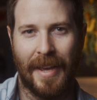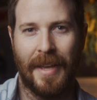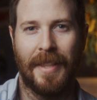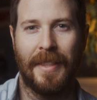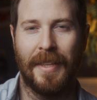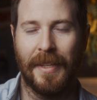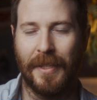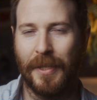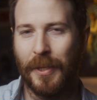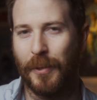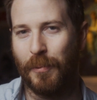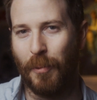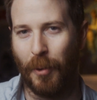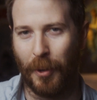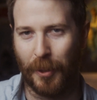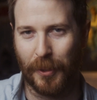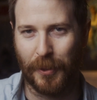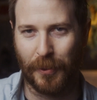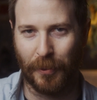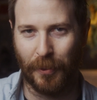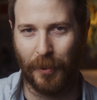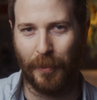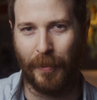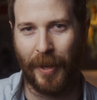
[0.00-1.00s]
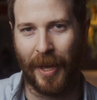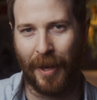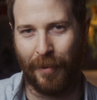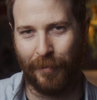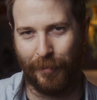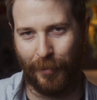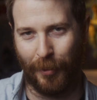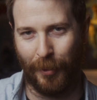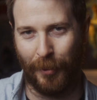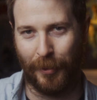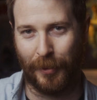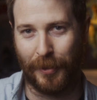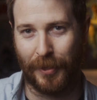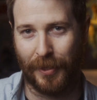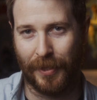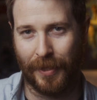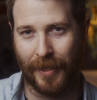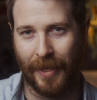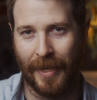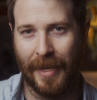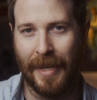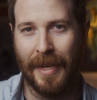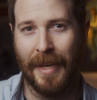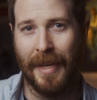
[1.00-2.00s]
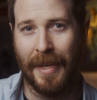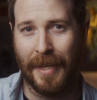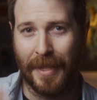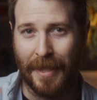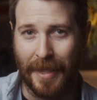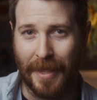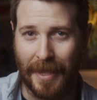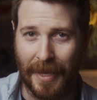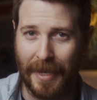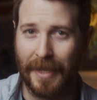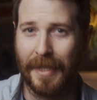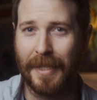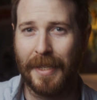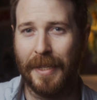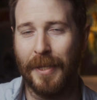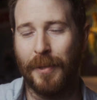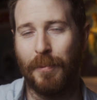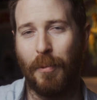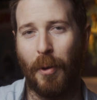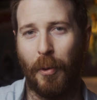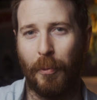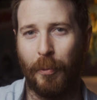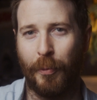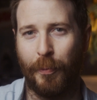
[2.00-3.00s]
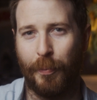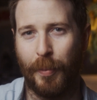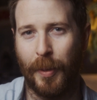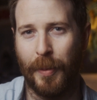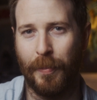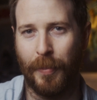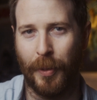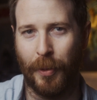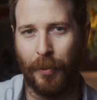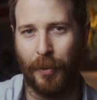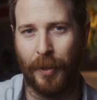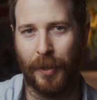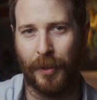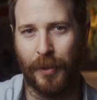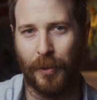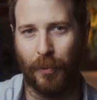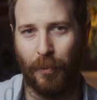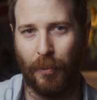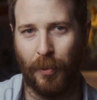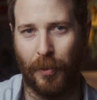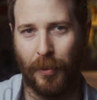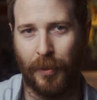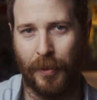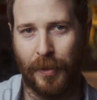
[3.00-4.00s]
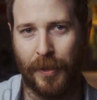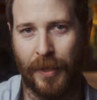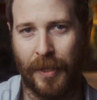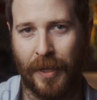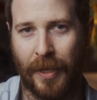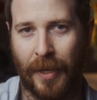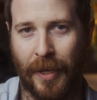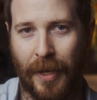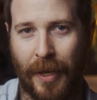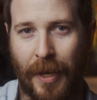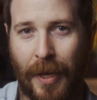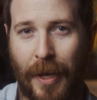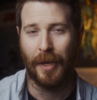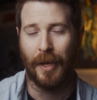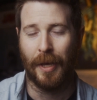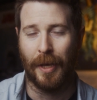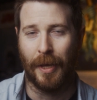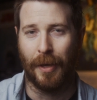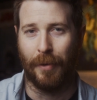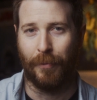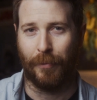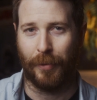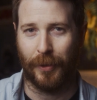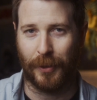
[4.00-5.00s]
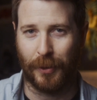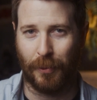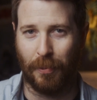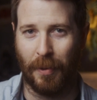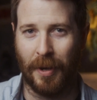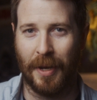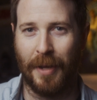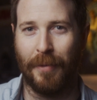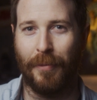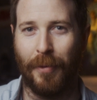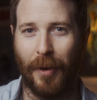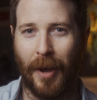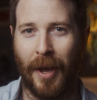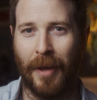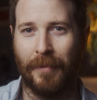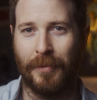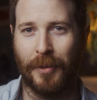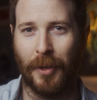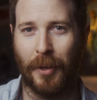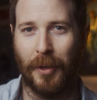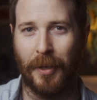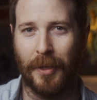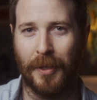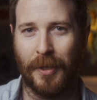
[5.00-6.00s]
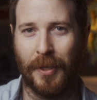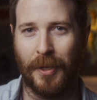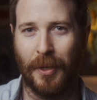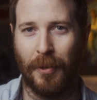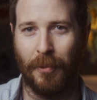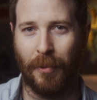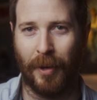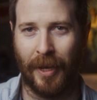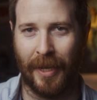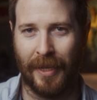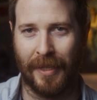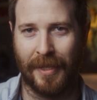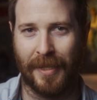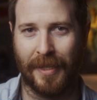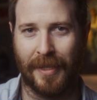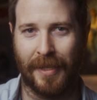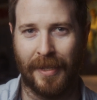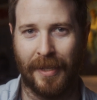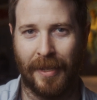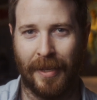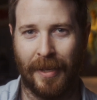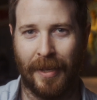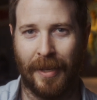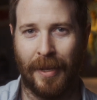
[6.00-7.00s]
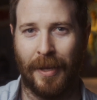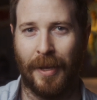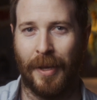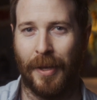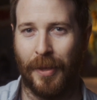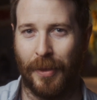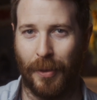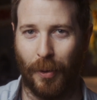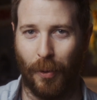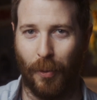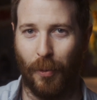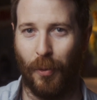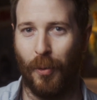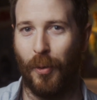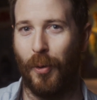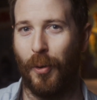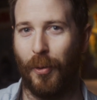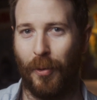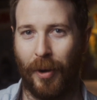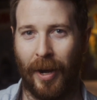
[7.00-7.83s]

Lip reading: This is what it's all about, folks. This is what we've been building towards. For $25 US, the Ore,